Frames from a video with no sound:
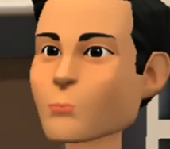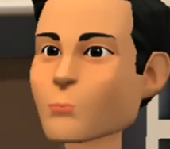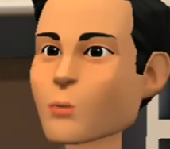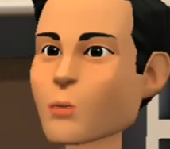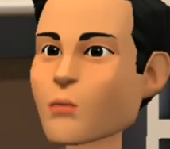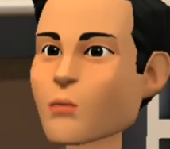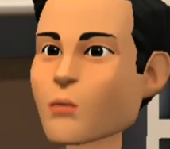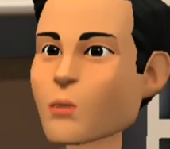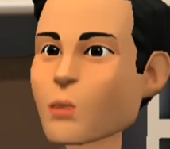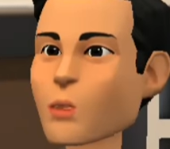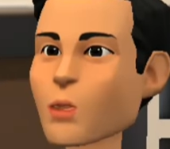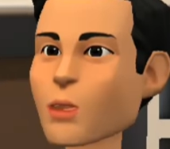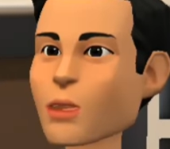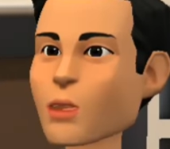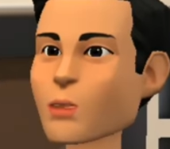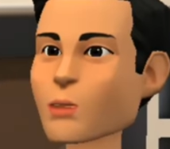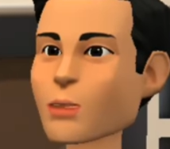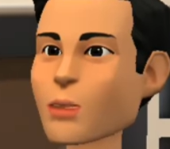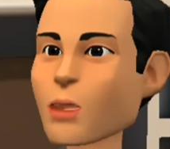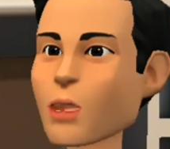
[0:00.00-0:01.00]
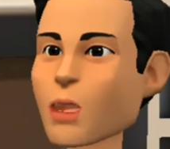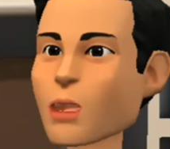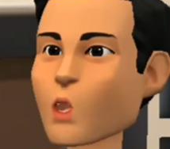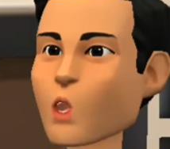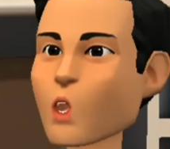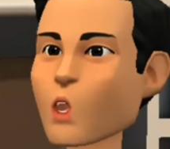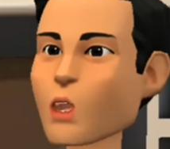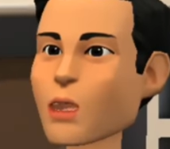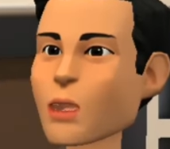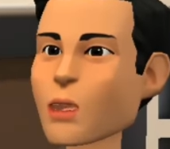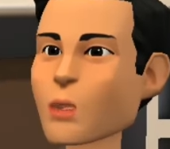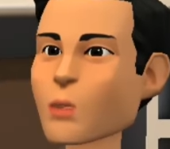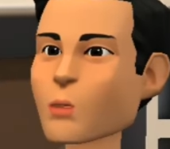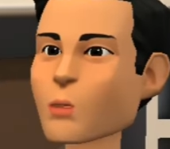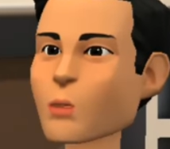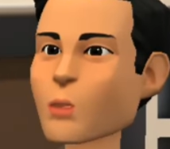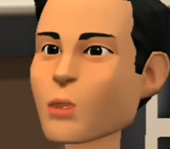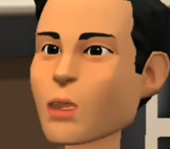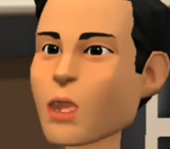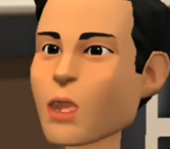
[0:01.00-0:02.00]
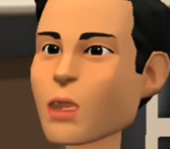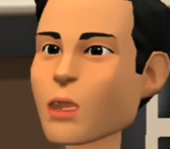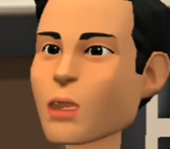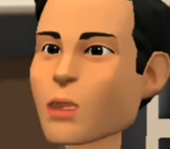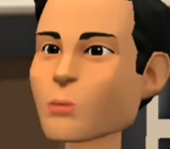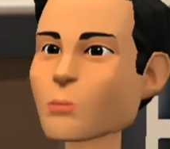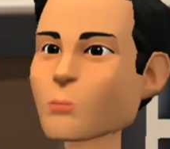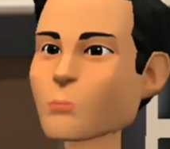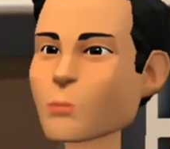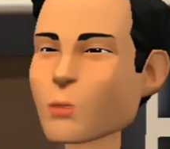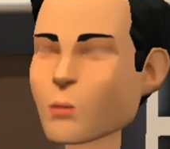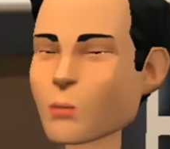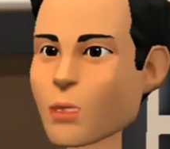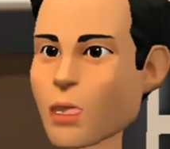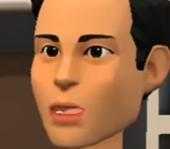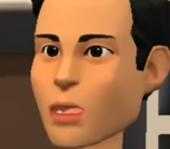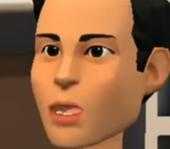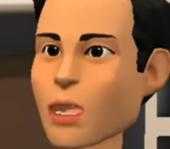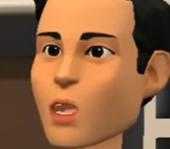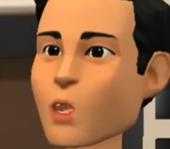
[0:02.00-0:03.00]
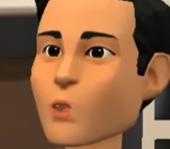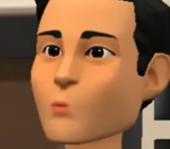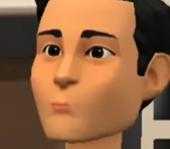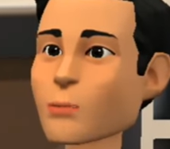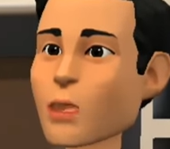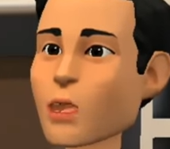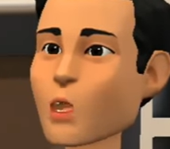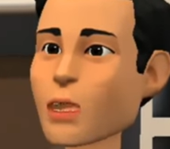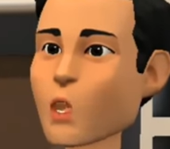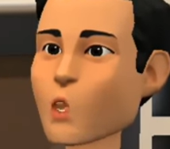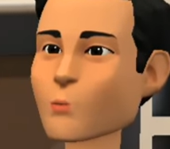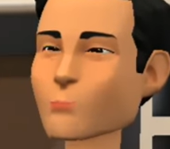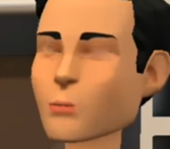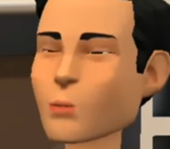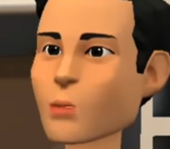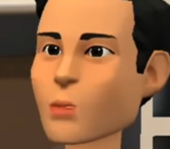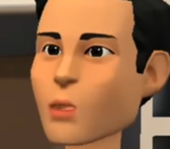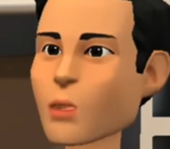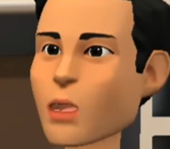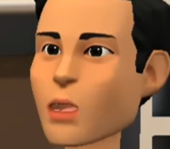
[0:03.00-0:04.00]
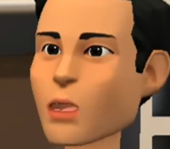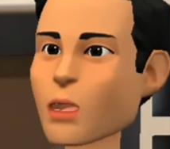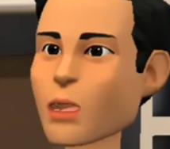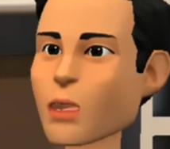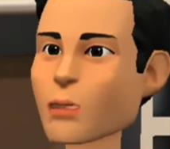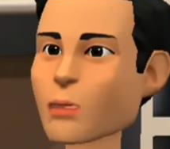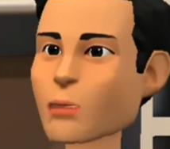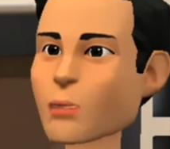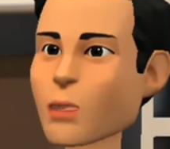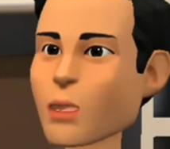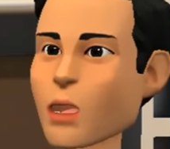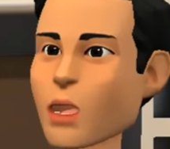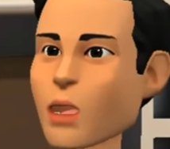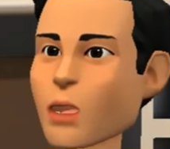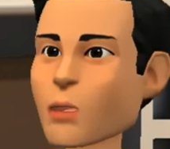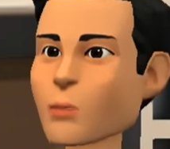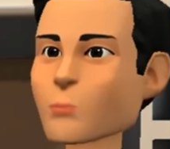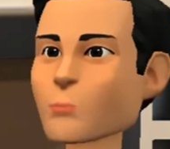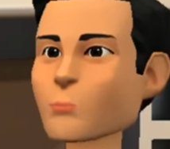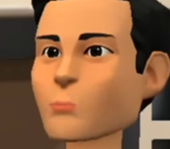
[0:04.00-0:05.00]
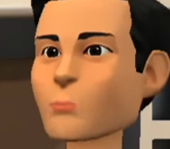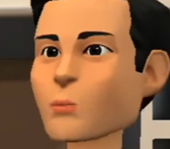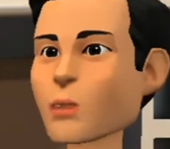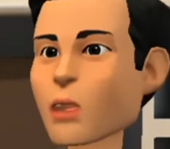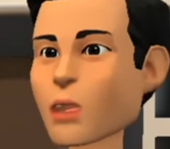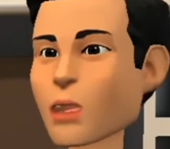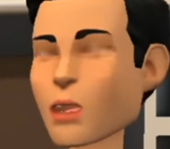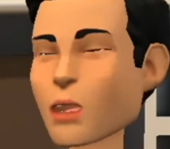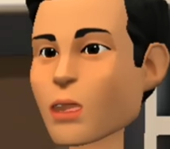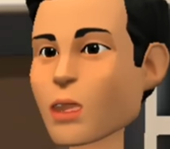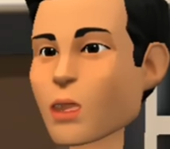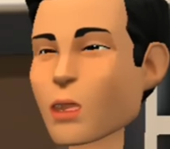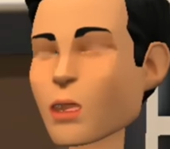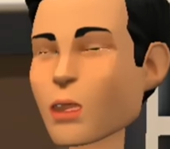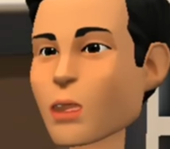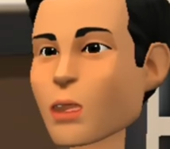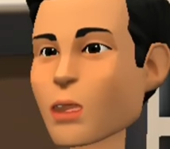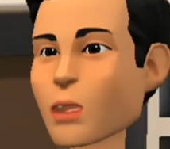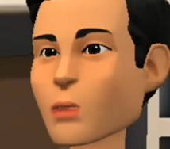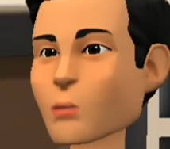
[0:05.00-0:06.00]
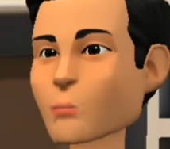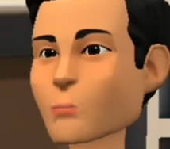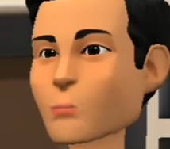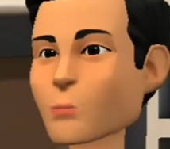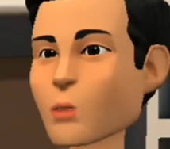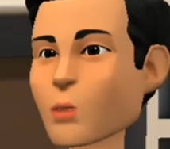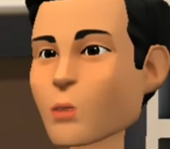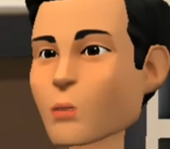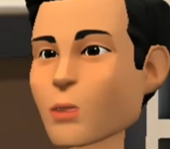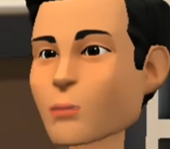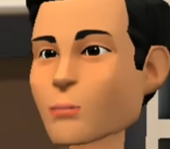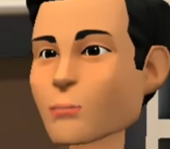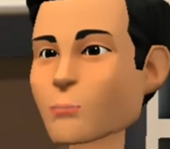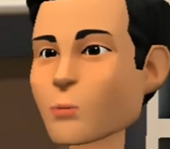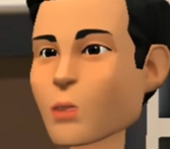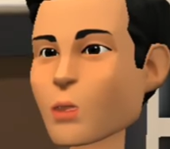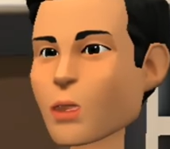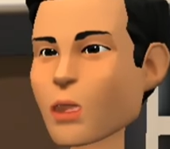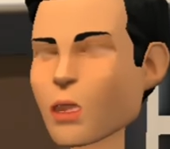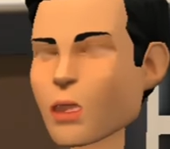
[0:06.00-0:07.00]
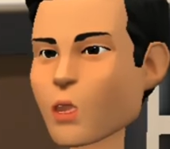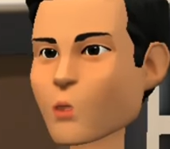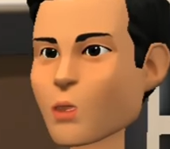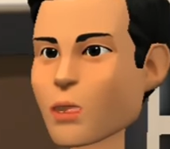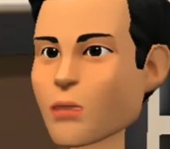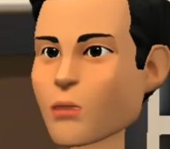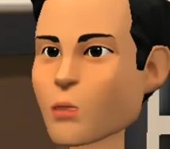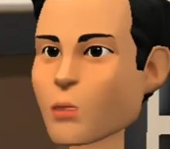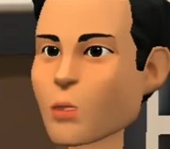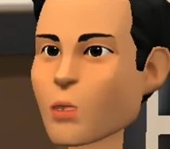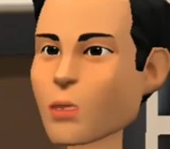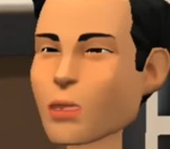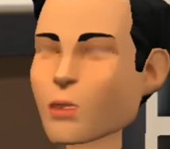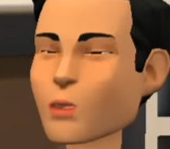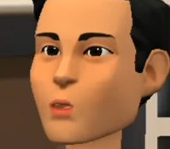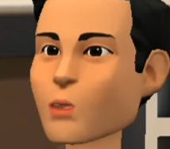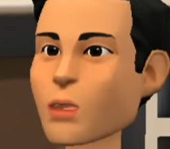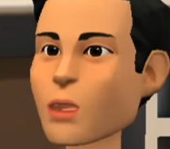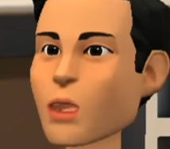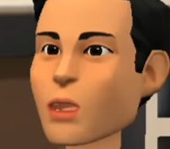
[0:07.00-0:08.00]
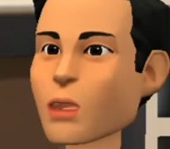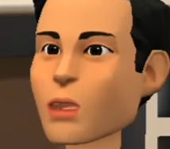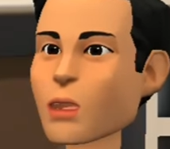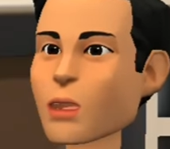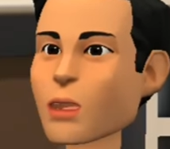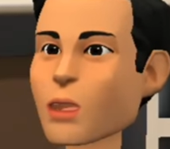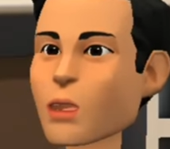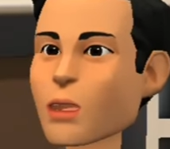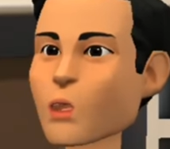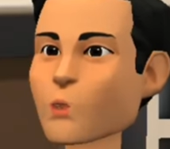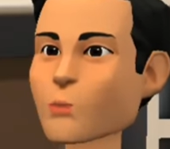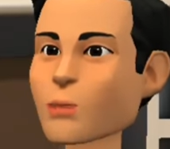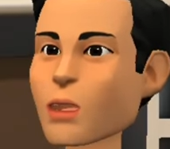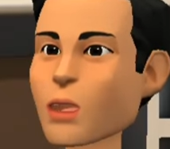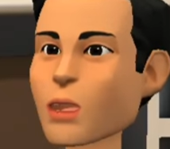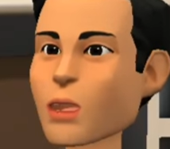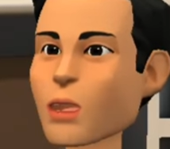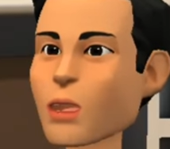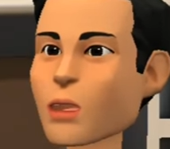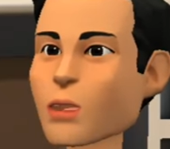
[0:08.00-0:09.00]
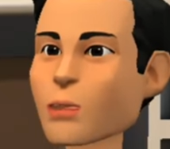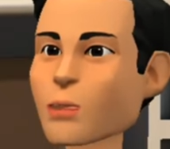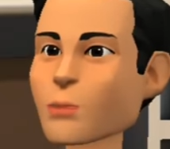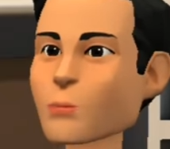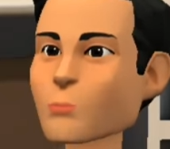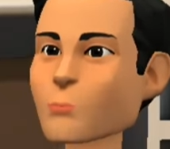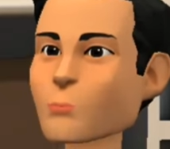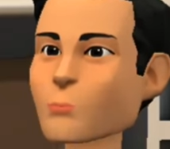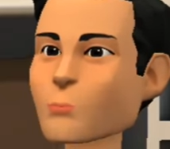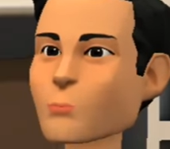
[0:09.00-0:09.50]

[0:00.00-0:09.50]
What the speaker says: I find nursing rewarding and challenging, as it allows me to use my clinical skills, critical thinking, and compassion to provide holistic care to patients.